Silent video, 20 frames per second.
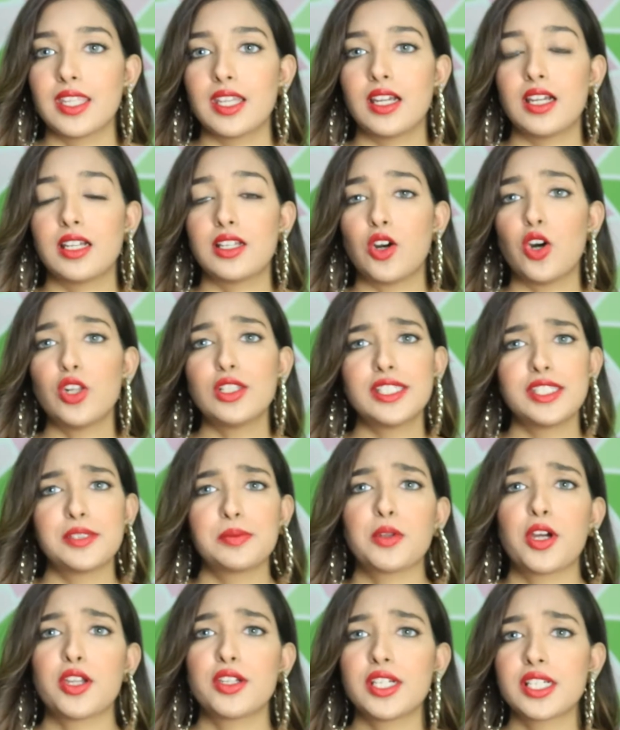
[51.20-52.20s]
All these
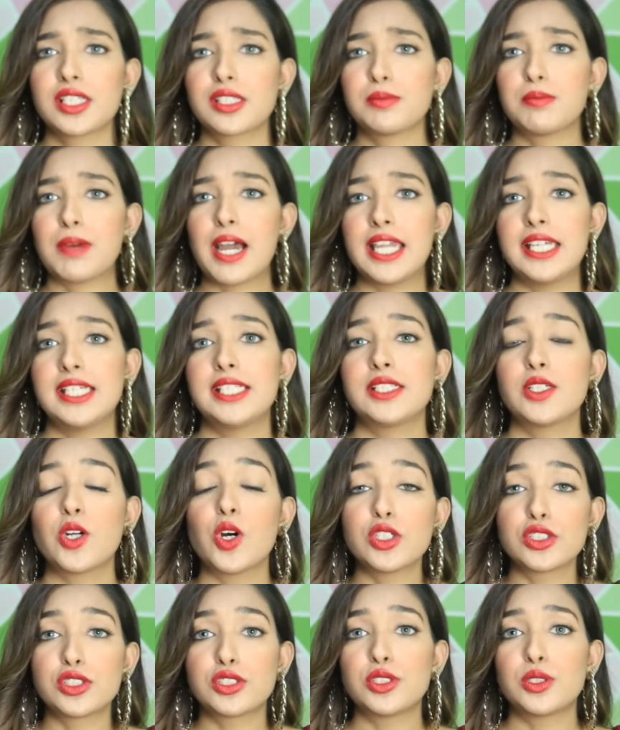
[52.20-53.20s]
products might
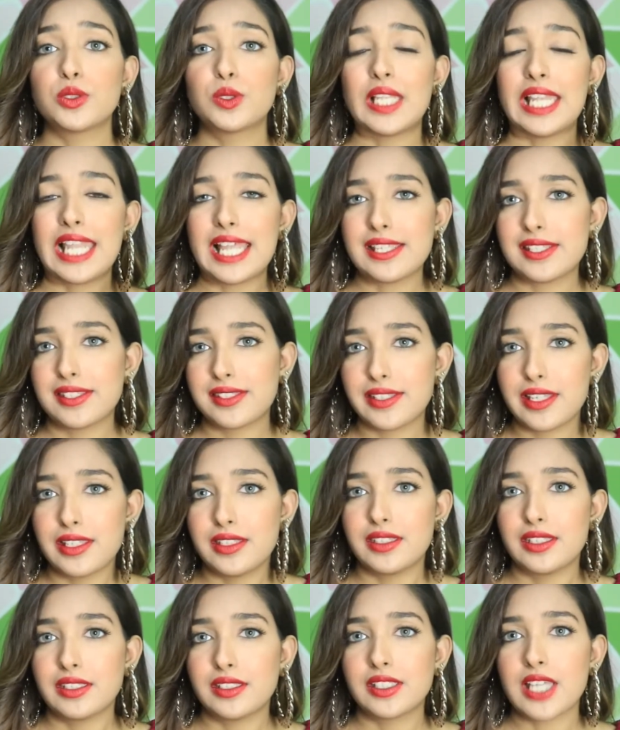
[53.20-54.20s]
cost you less
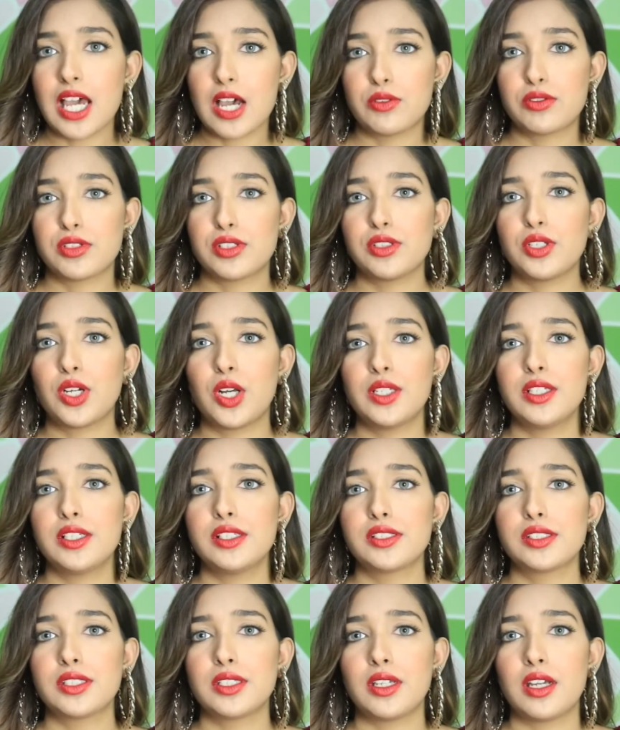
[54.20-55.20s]
than
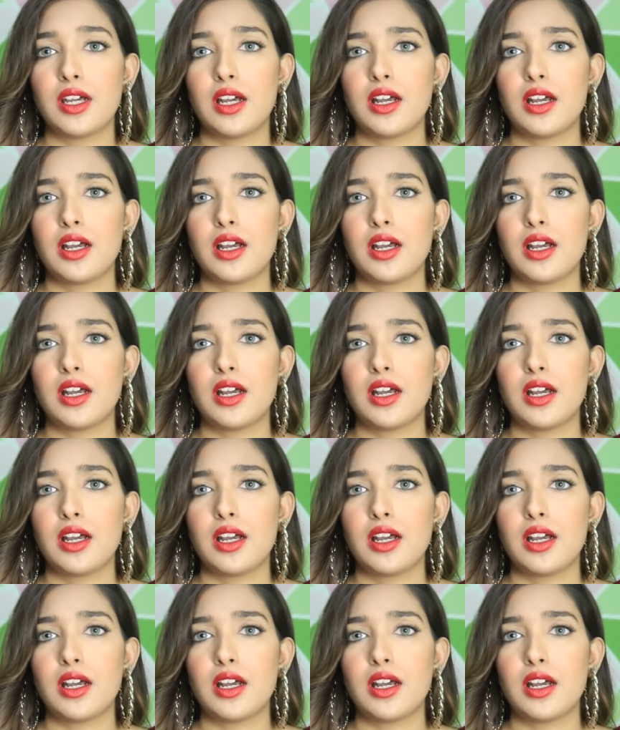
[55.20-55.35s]
$1,000.